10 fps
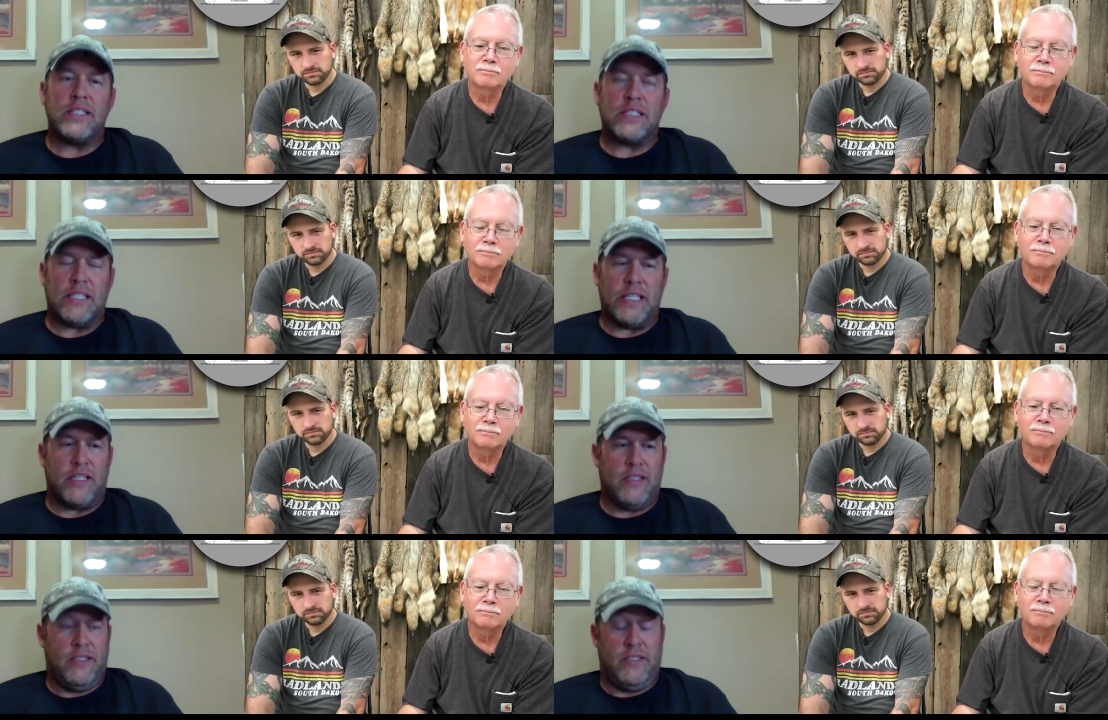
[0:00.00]
Speaker 1: It's like
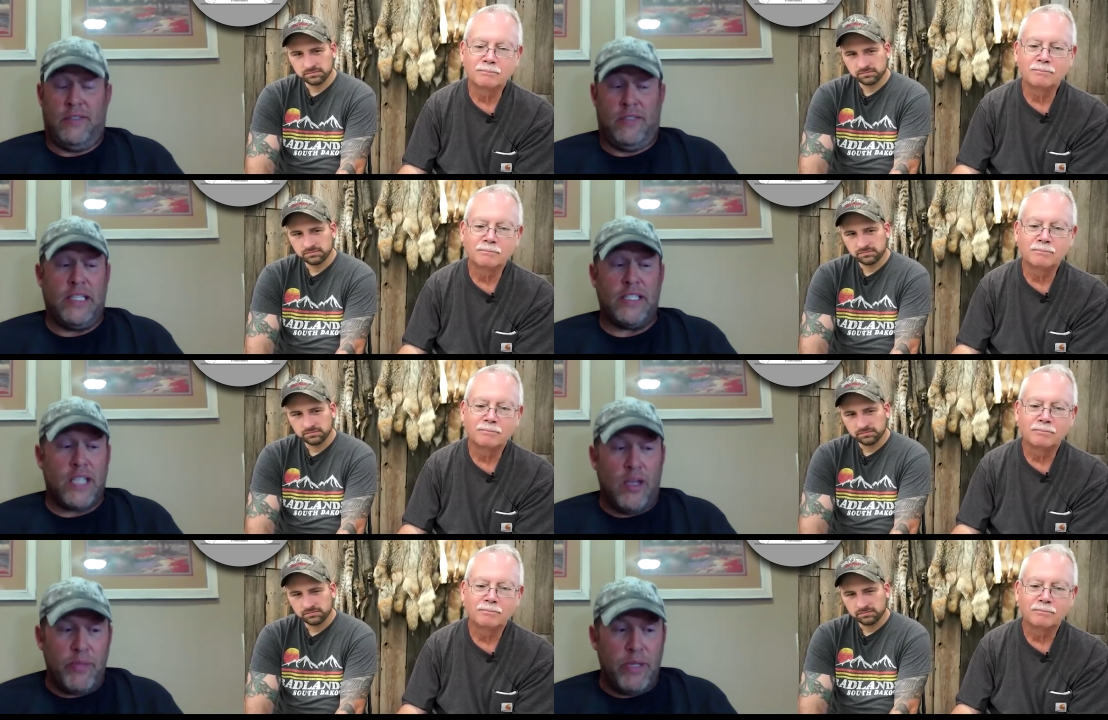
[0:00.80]
I just
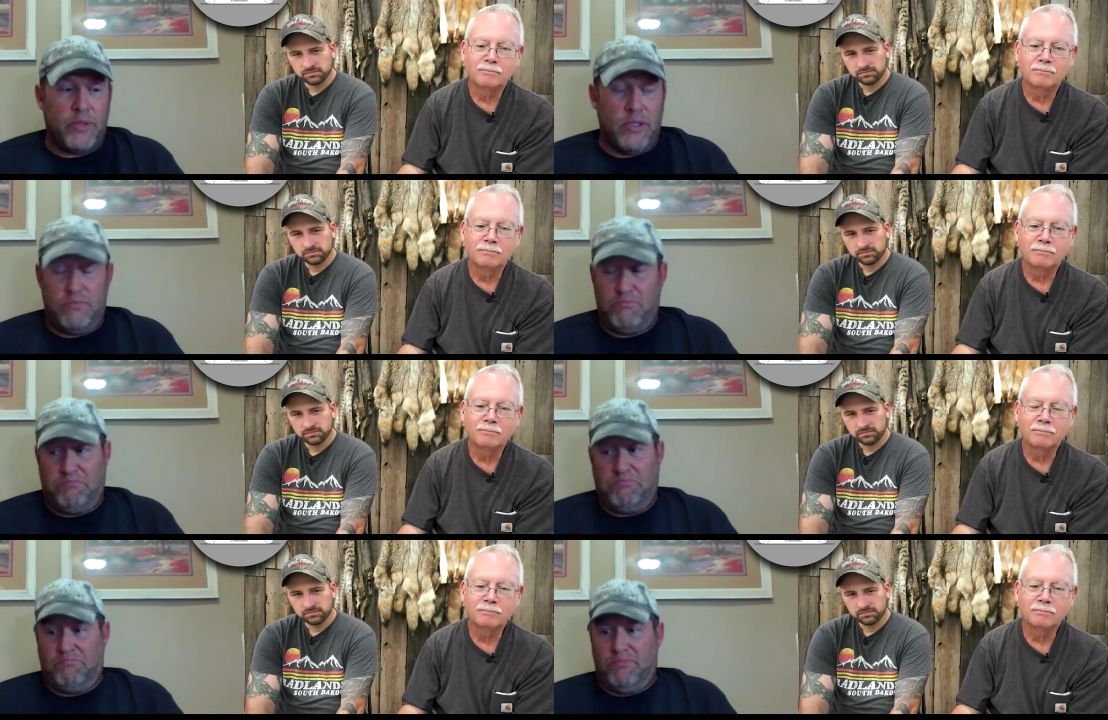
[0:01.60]
tell people,
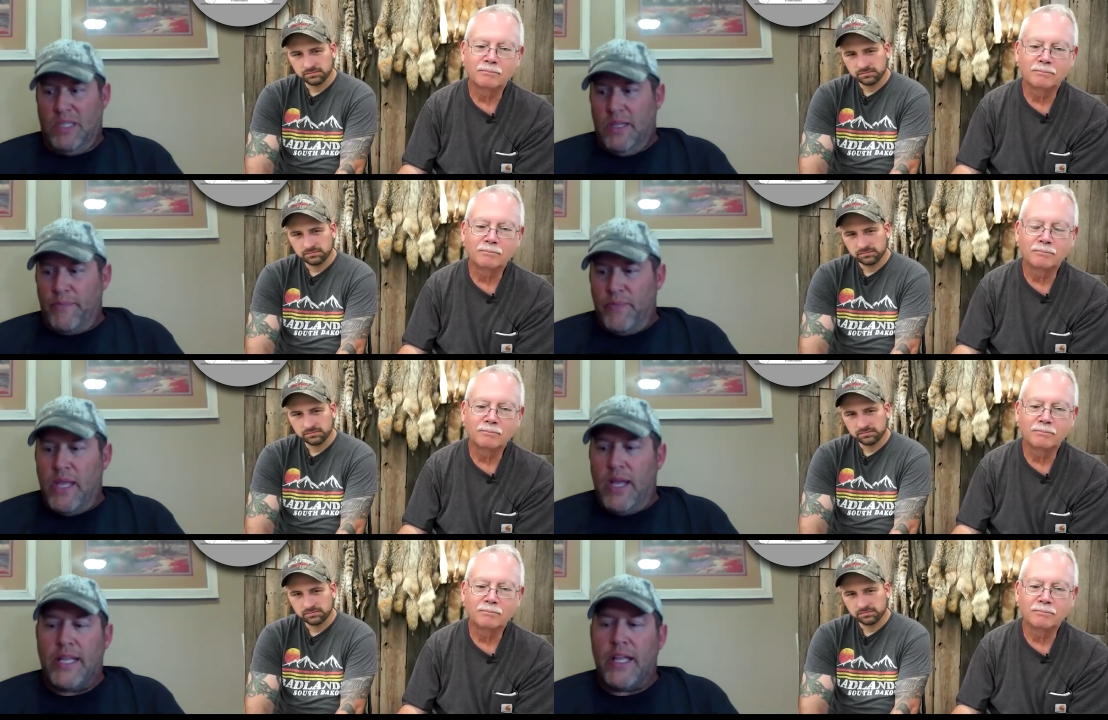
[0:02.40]

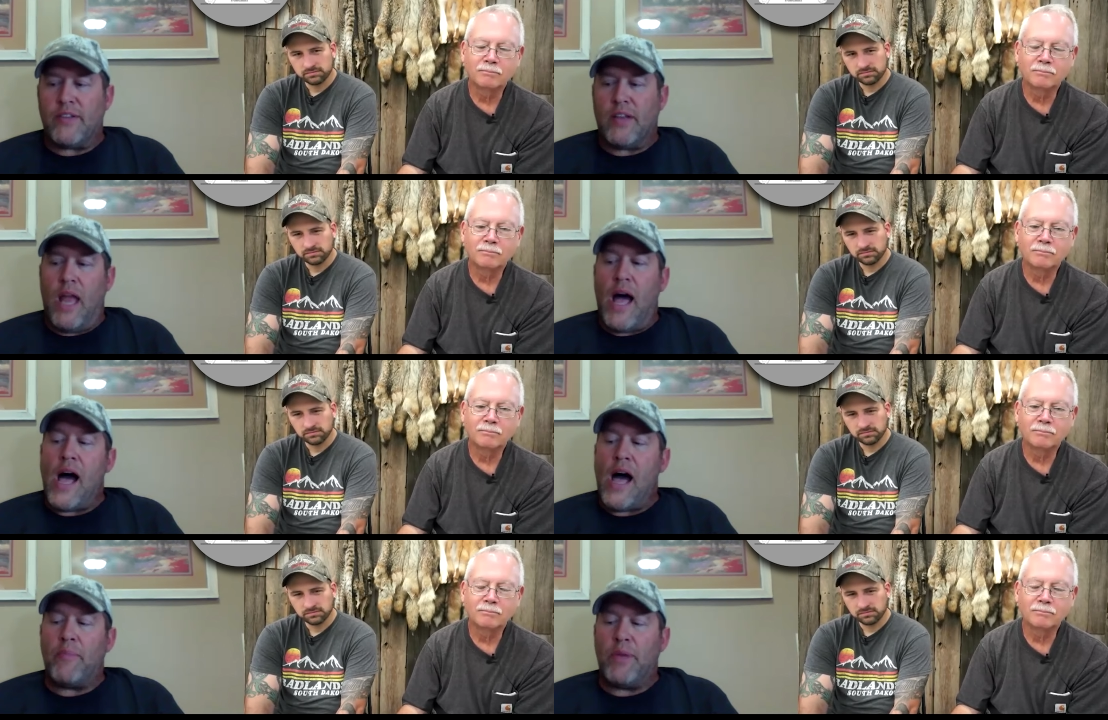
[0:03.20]
yeah, I catch a
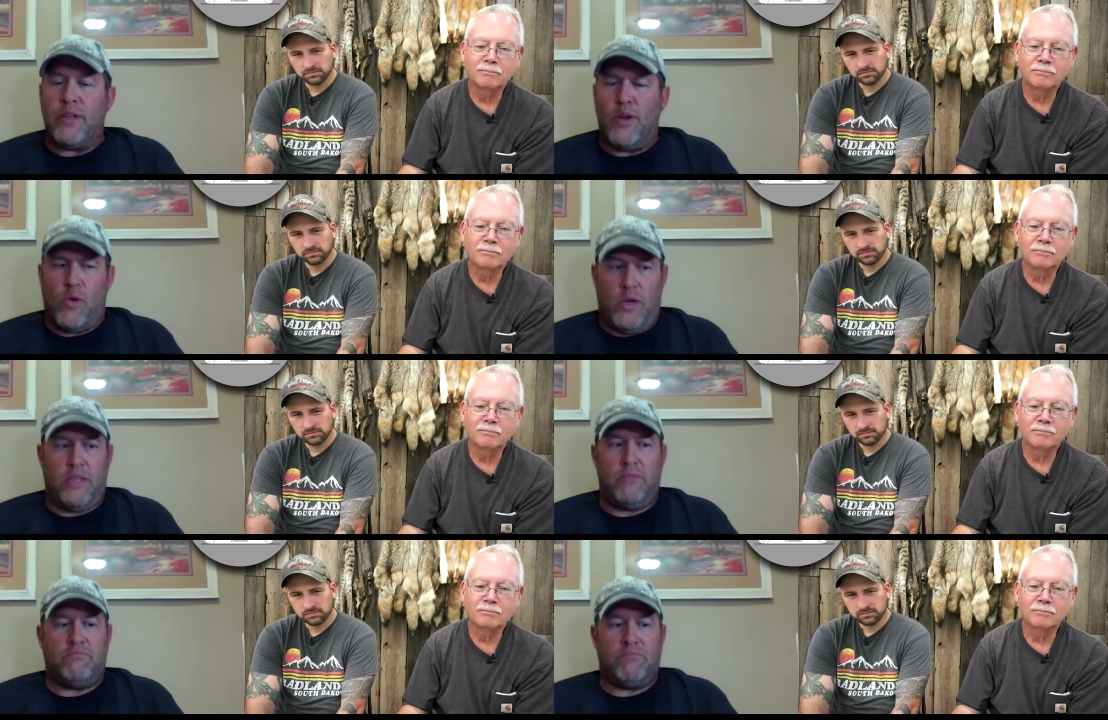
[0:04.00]
lot, but you know
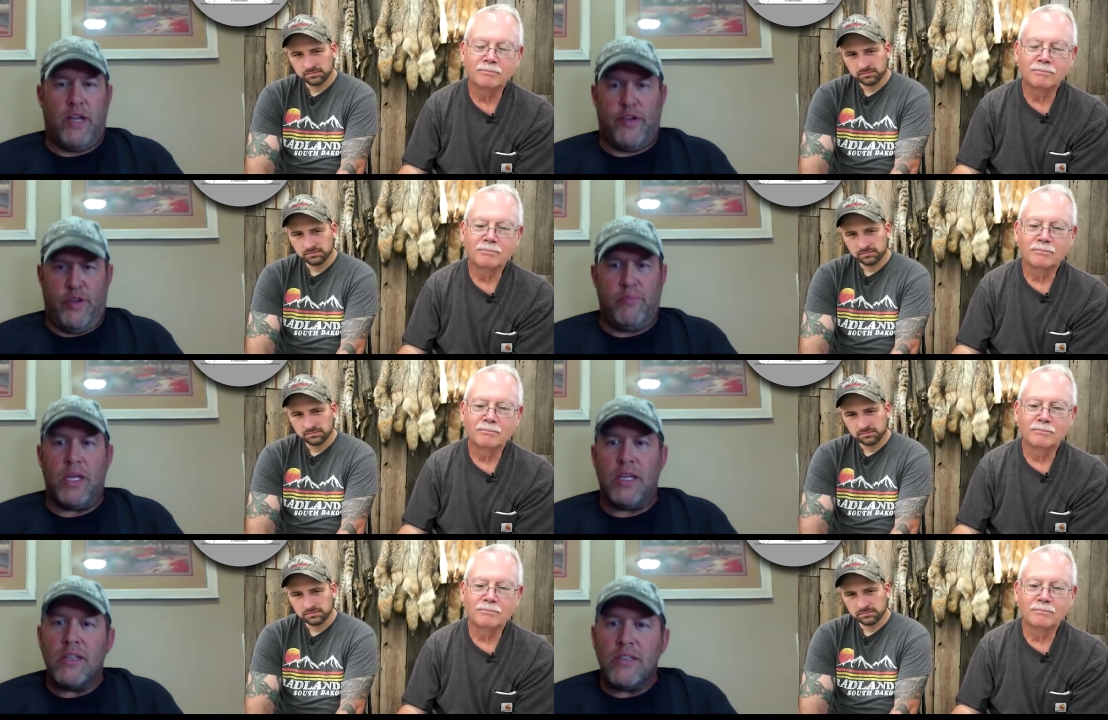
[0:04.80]
what? I should be.